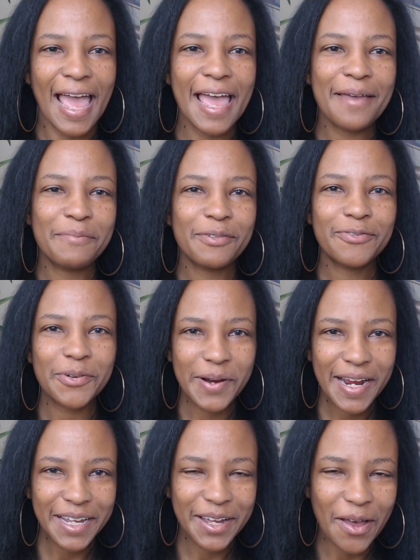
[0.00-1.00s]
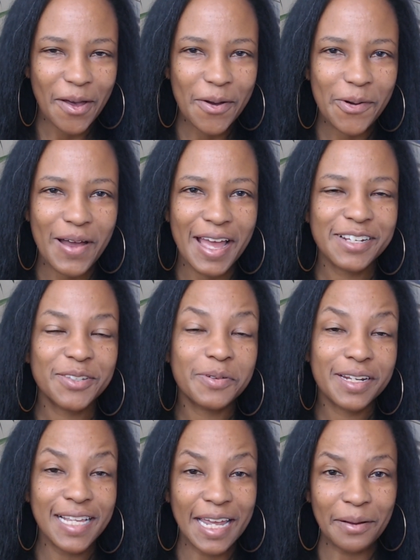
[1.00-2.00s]
And before I go, I just
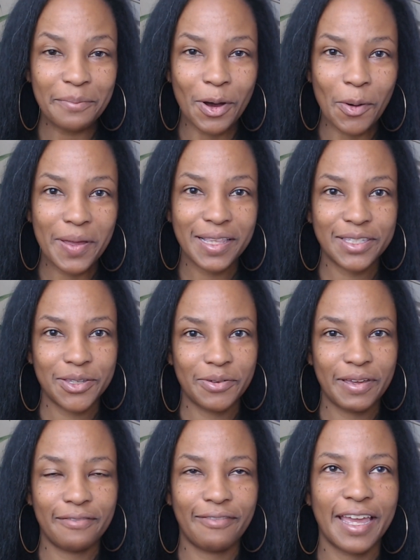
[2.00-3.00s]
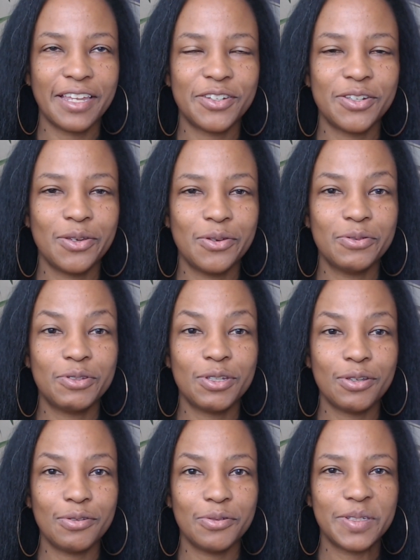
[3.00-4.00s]
want to take a moment to invite you
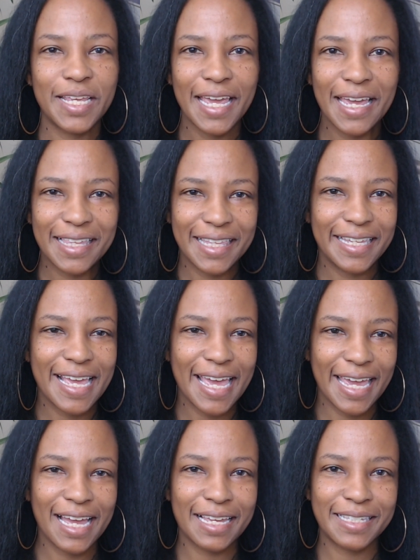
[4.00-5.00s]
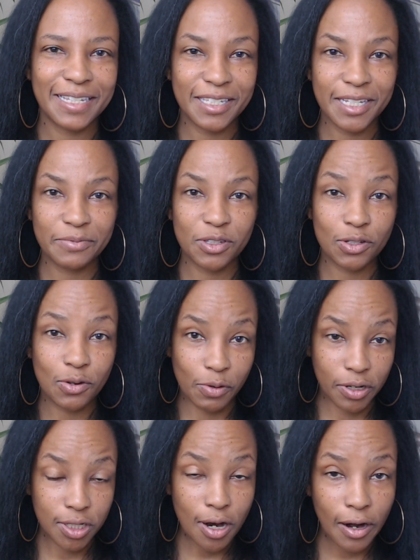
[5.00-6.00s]
to take the AI Systems
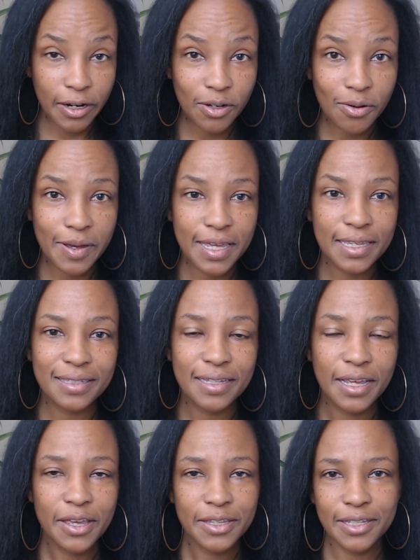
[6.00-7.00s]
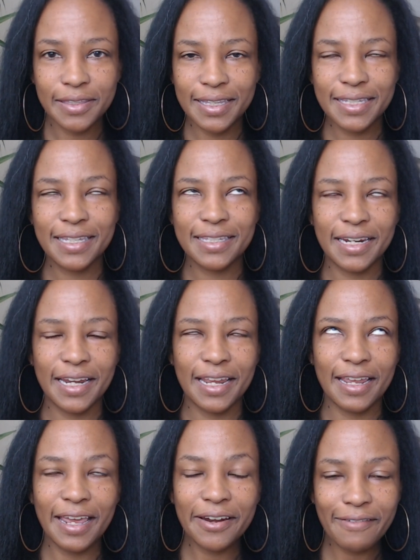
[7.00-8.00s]
Scorecard quiz. So this is an
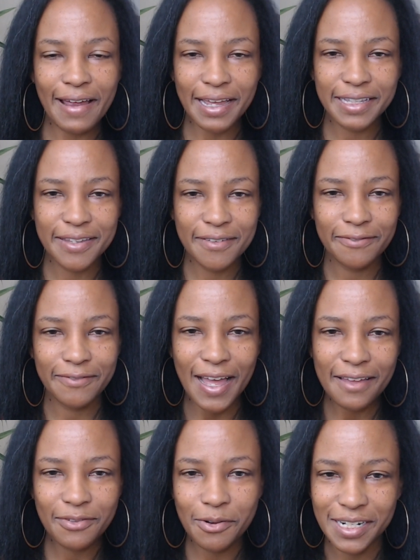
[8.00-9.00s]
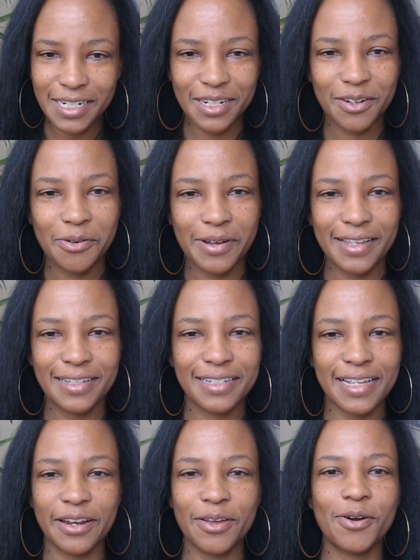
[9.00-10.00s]
interactive 5-question quiz,
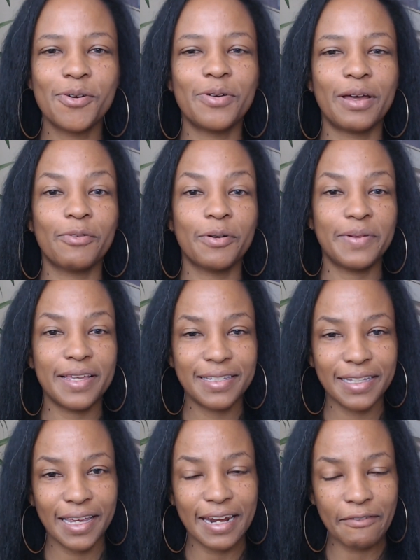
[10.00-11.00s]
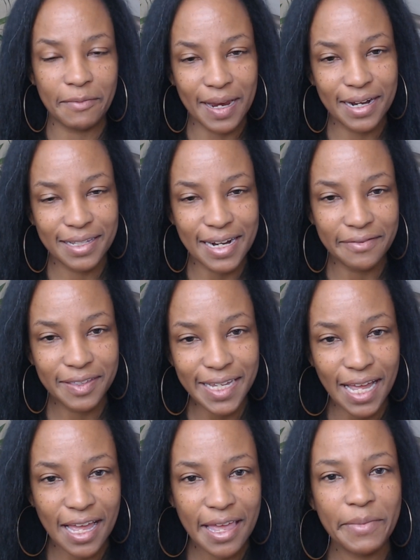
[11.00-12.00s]
because I know that we're busy and everybody doesn't have the
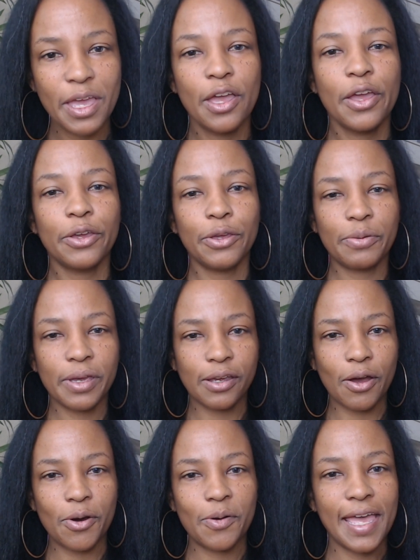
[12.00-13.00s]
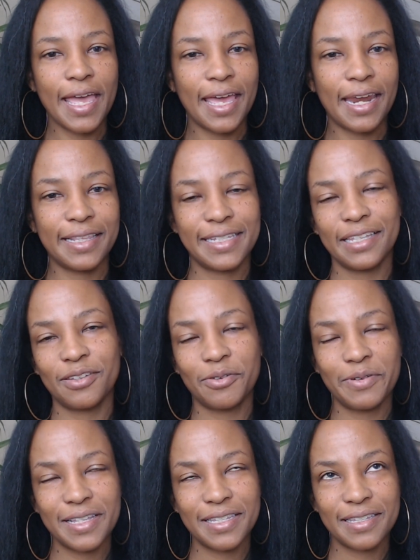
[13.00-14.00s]
time. You can go ahead and take the
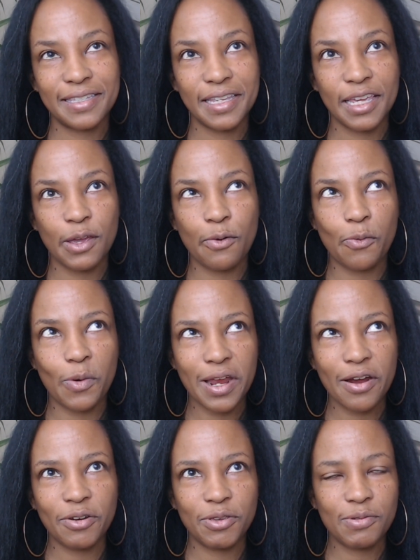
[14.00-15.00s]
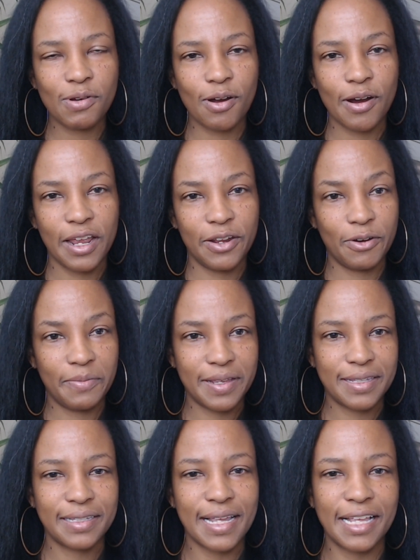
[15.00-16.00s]
quiz to see where you are in your
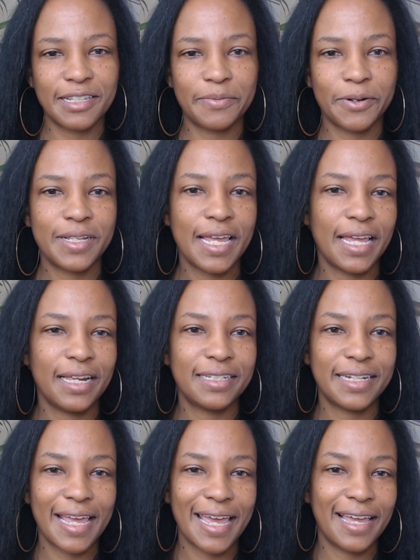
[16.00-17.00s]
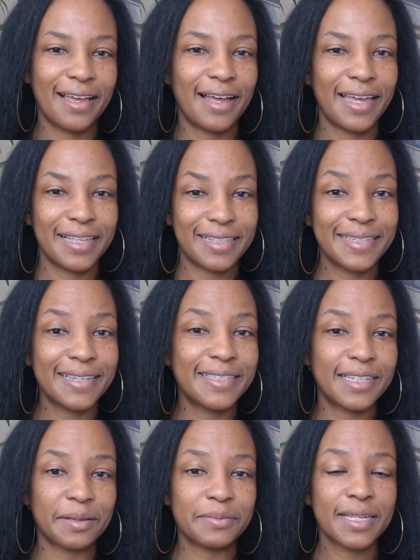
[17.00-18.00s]
business as it pertains to AI and
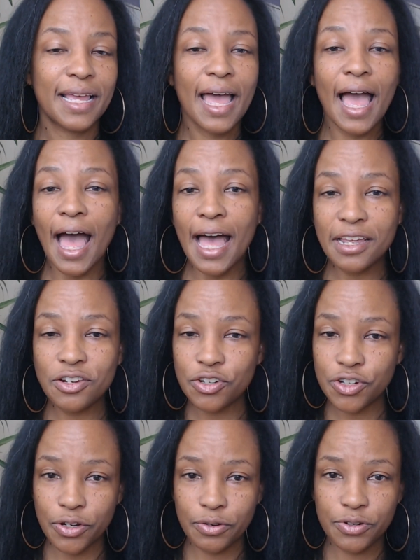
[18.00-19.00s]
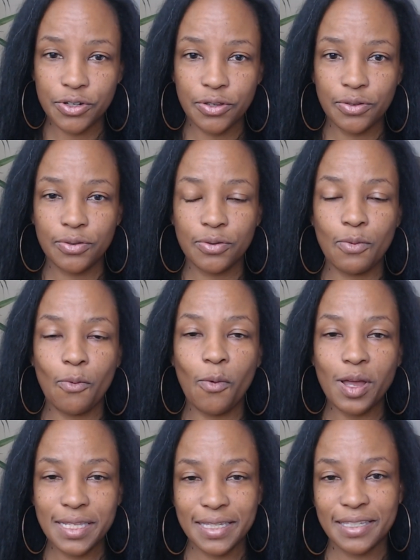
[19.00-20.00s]
systems. I just showed you
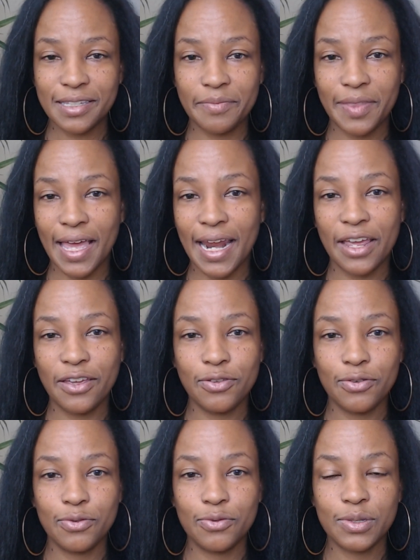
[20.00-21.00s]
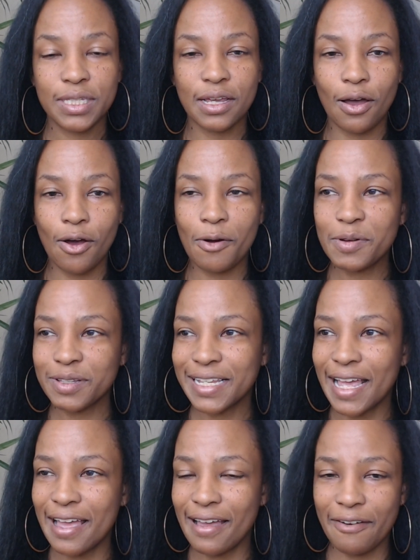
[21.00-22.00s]
one system that I use almost
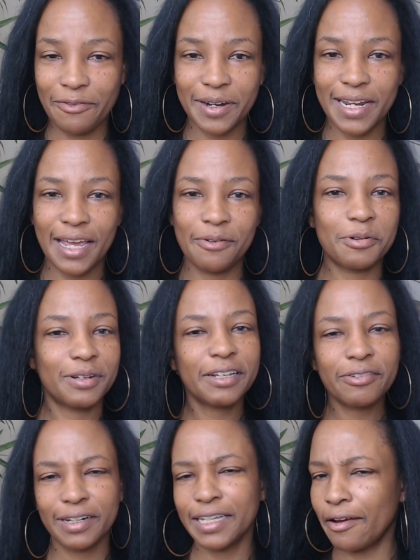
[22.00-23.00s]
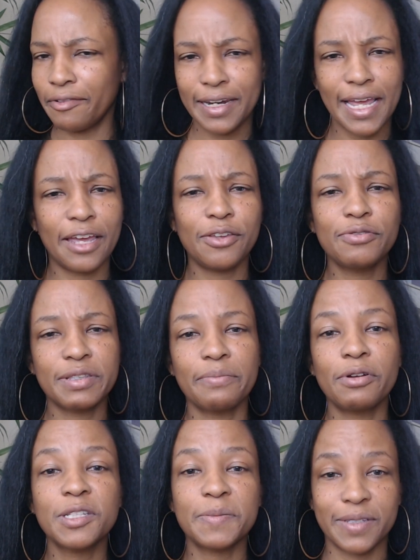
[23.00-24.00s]
every day. Well, literally every day. I use it
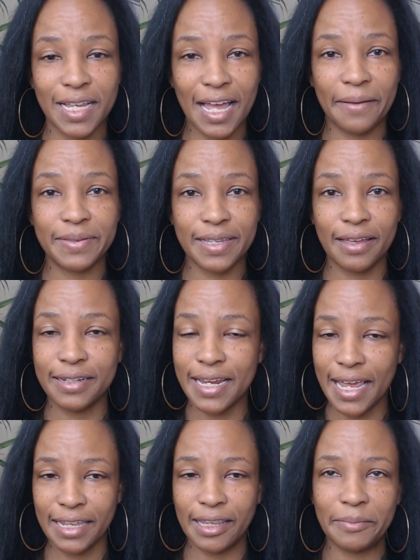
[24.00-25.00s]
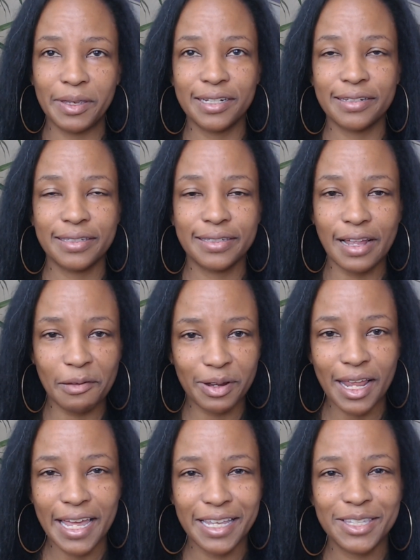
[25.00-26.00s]
multiple times a day. Let me just stop
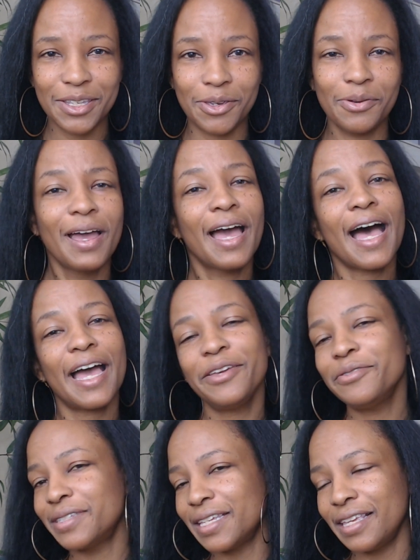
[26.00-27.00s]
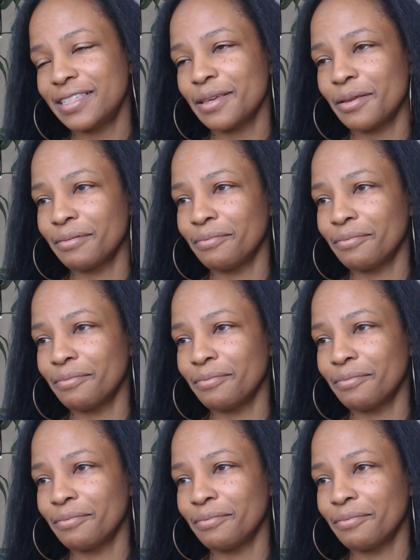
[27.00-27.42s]
lying to you. I use this